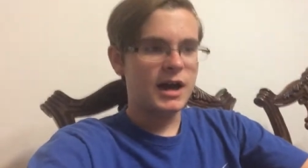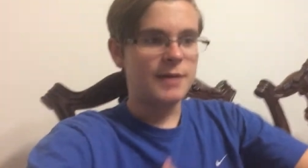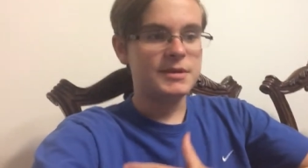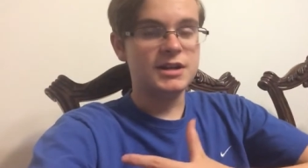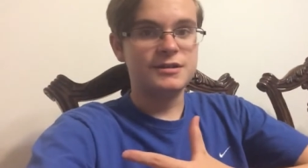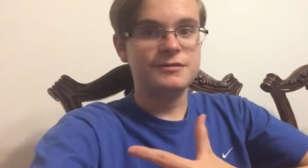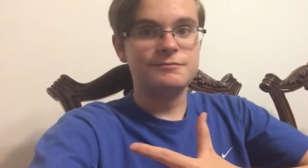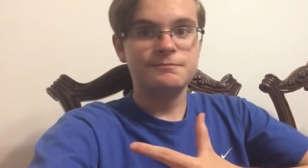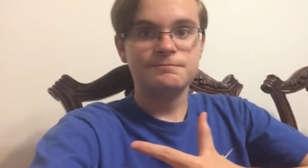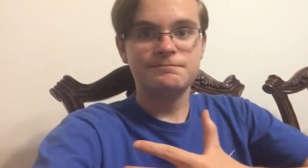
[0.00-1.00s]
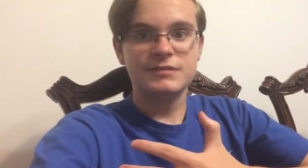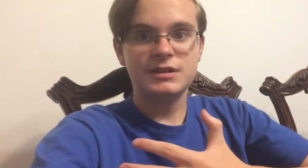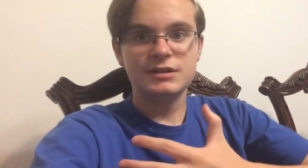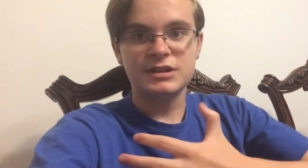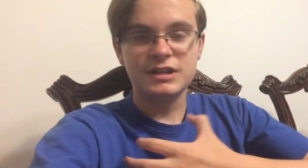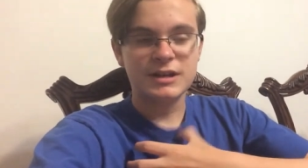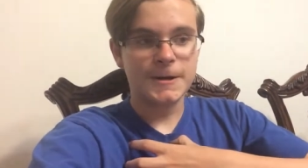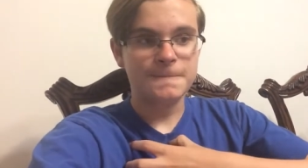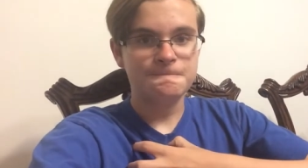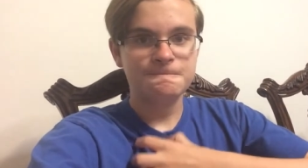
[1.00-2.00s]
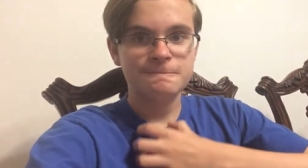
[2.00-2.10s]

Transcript: I mean, to